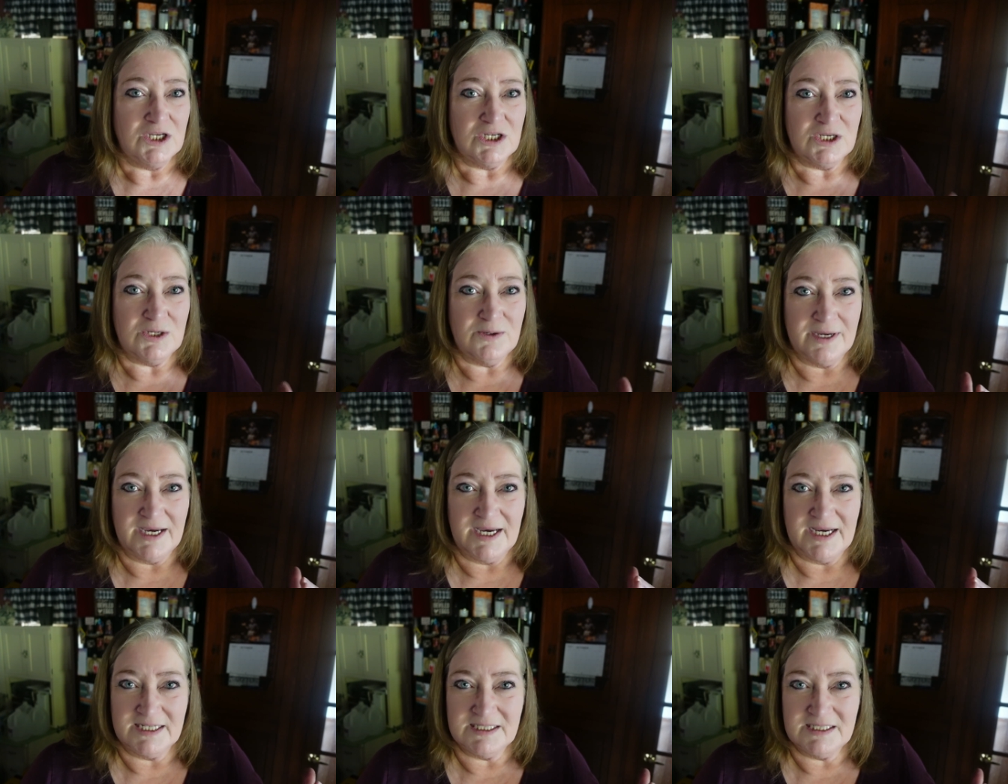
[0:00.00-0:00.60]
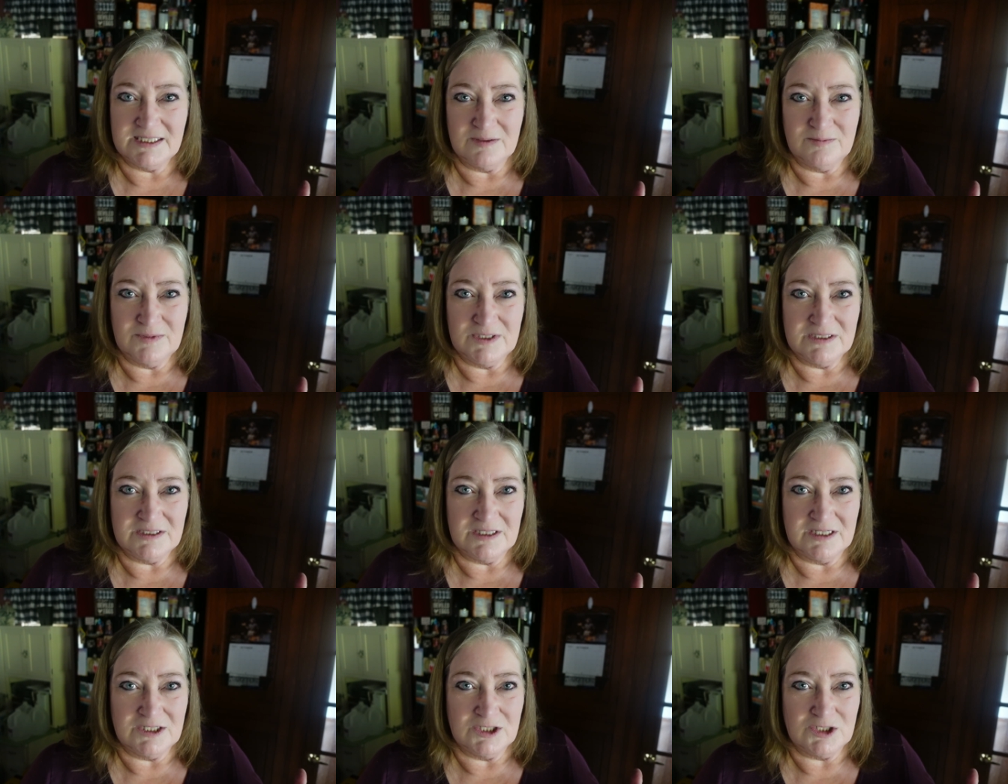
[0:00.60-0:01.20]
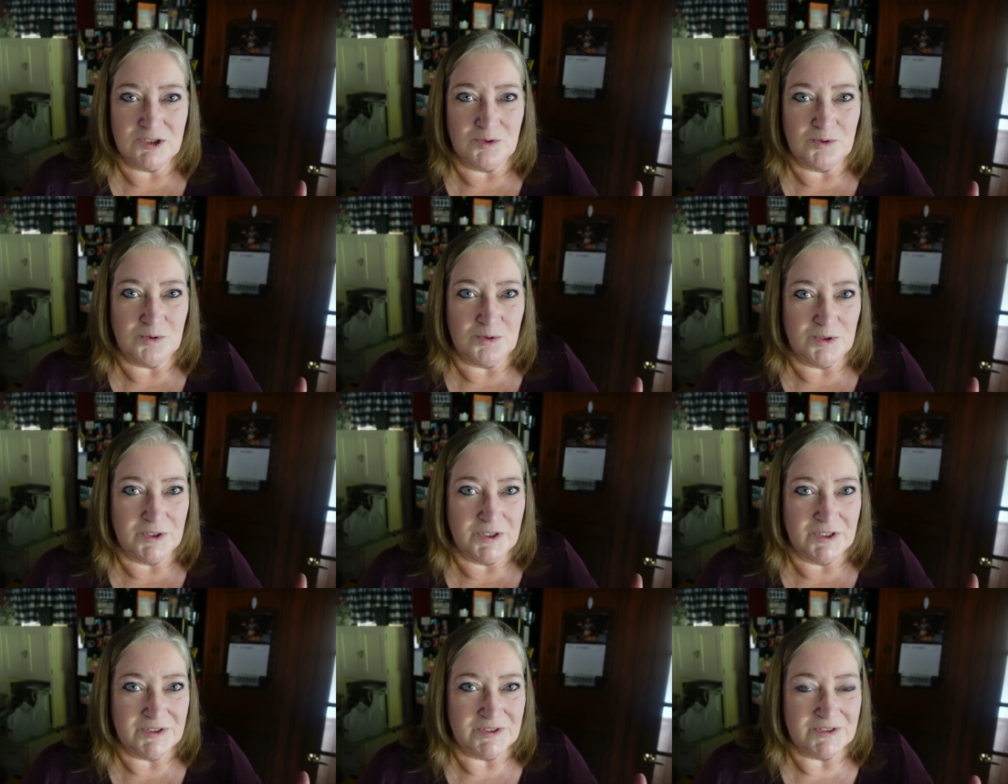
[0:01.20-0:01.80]
You add some essential
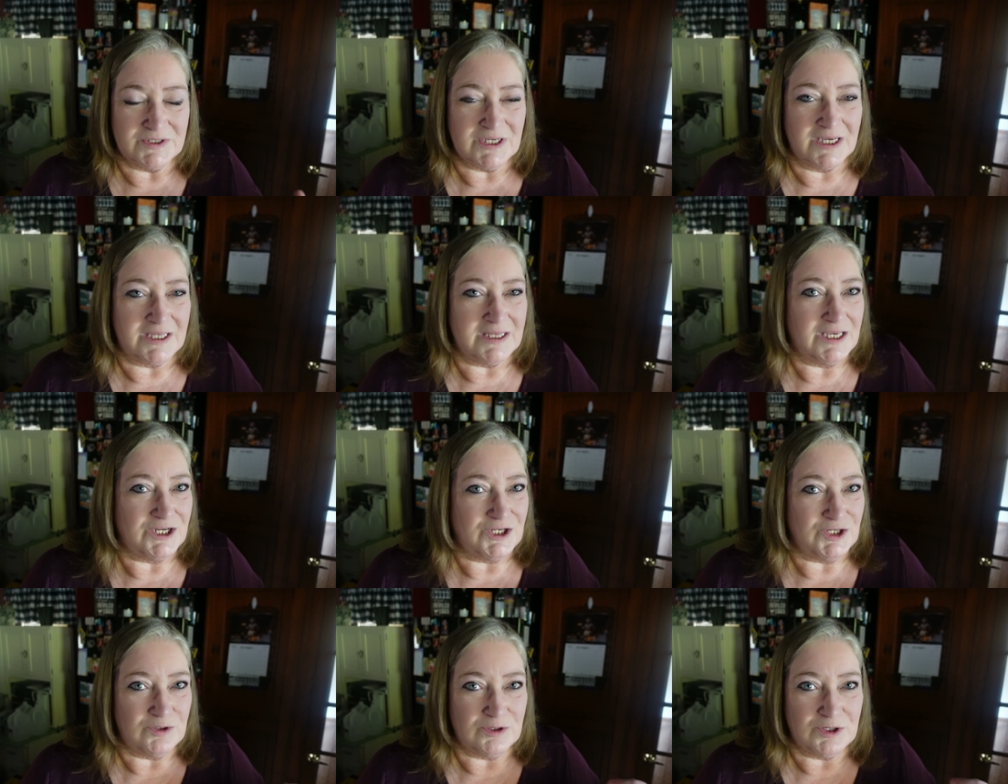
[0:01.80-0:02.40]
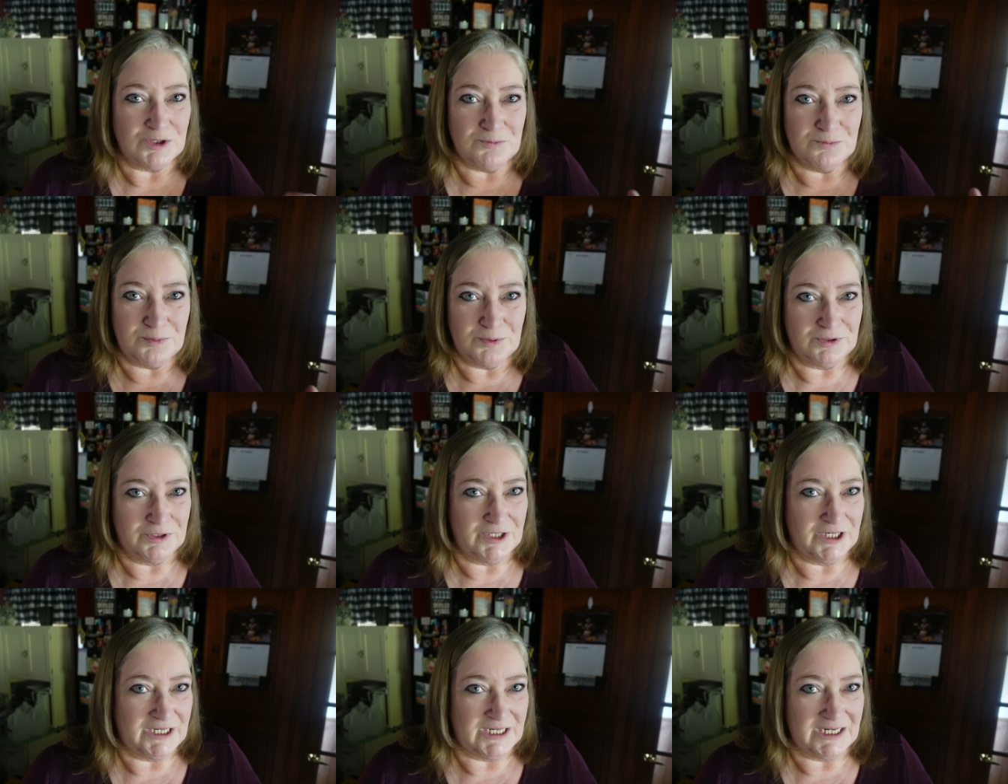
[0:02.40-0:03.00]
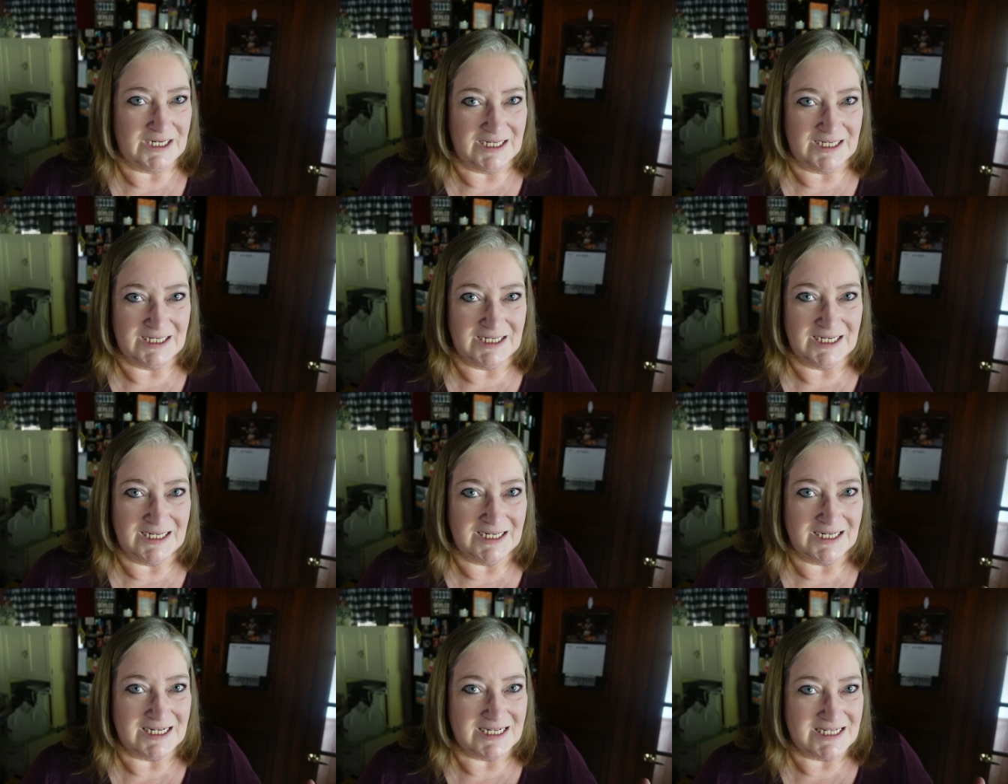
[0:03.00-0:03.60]
oils and then you can put it
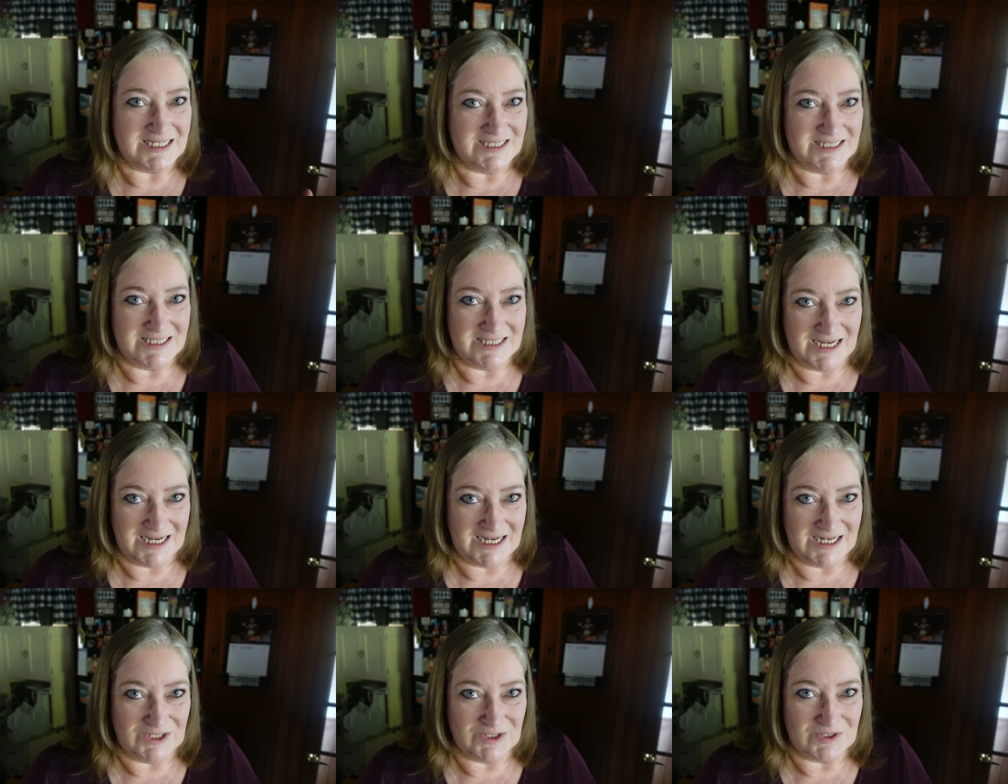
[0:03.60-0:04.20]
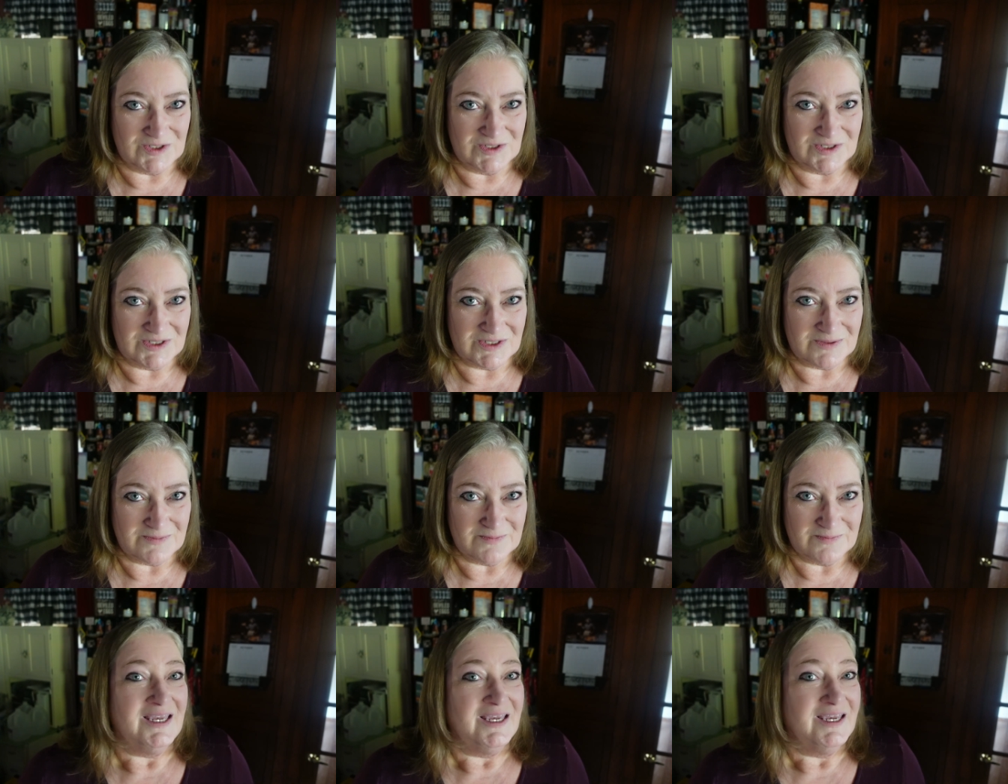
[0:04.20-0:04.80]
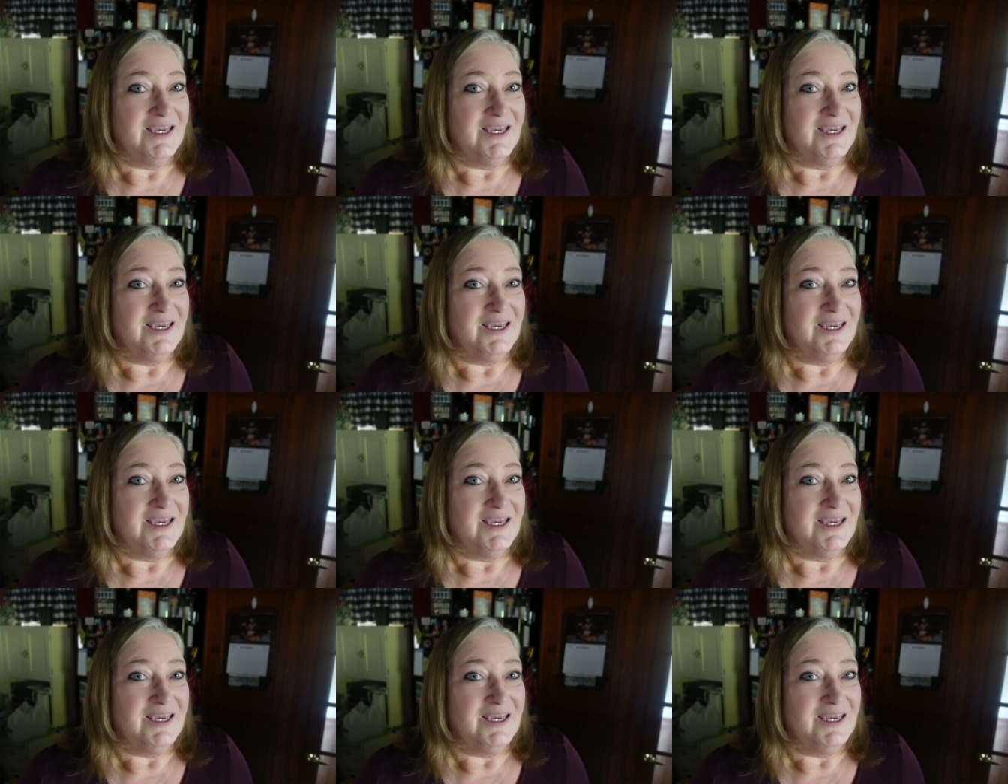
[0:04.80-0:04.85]
in containers.